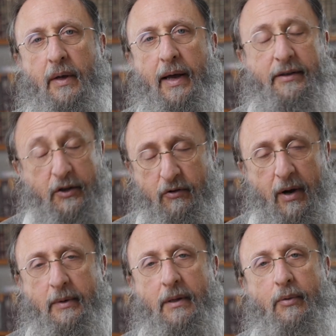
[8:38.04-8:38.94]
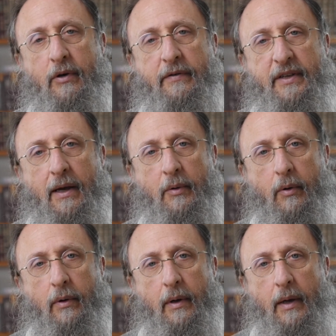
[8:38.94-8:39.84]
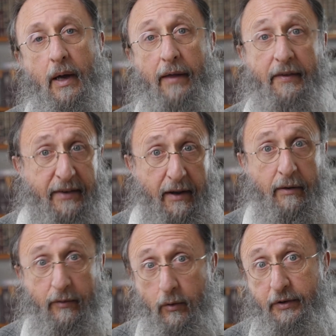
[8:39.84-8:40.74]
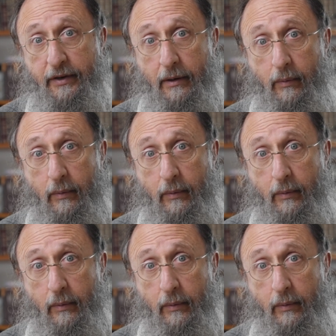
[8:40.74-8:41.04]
as described in the book of Samuel, and the death of Uzzah